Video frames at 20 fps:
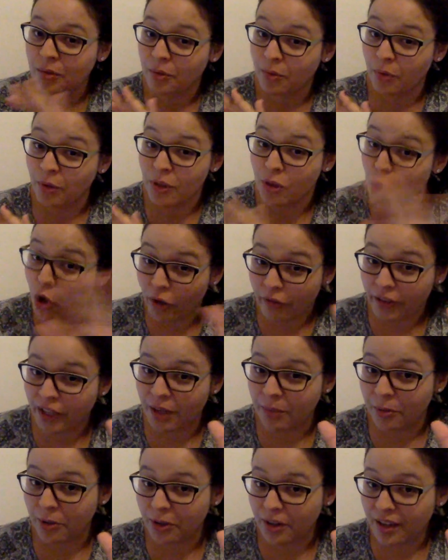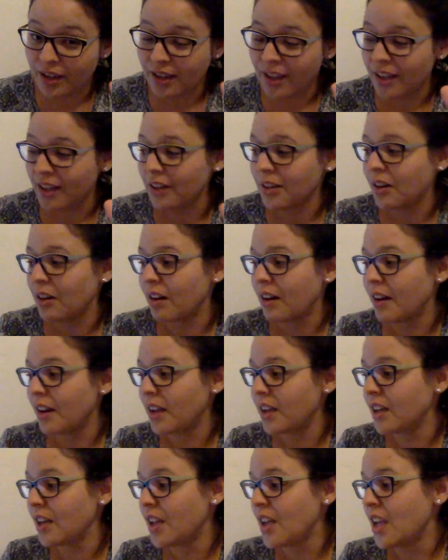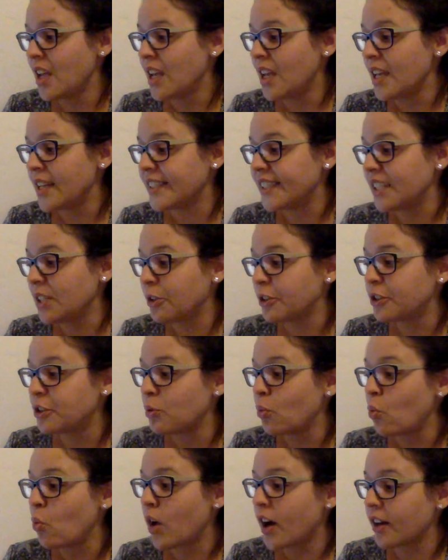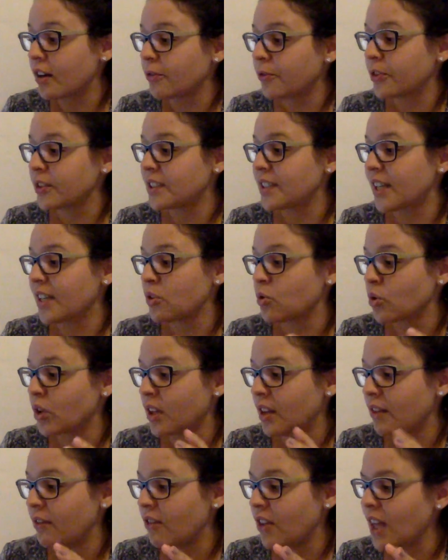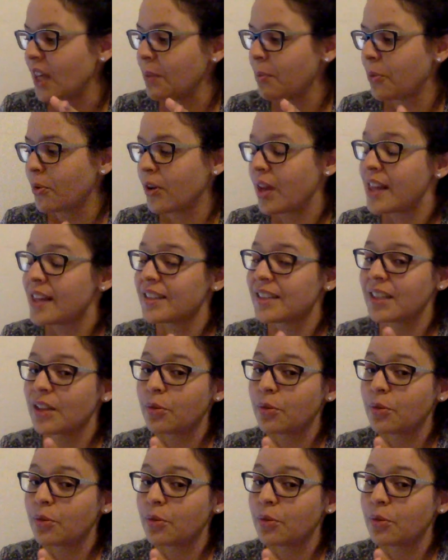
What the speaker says: with no vapor yet, all right? It's equal to 1 for saturated vapor, and